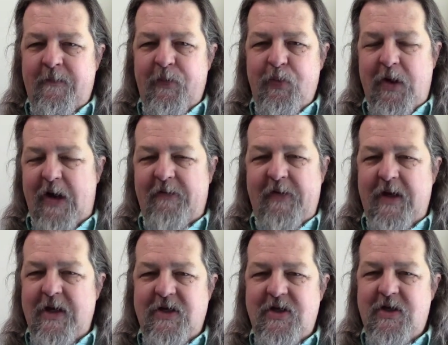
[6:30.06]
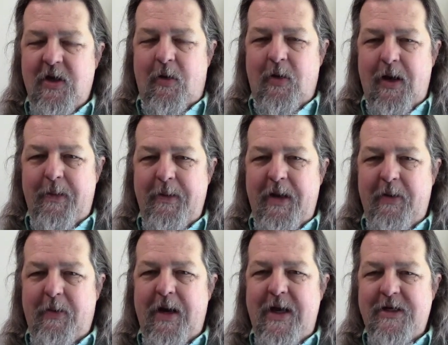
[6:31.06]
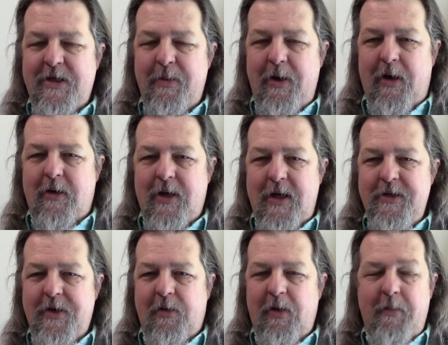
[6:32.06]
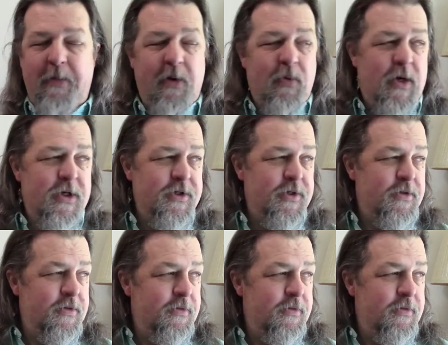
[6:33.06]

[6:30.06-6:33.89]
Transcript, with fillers: what if it gets stolen? I mean, they were asking me all kinds of creepy questions.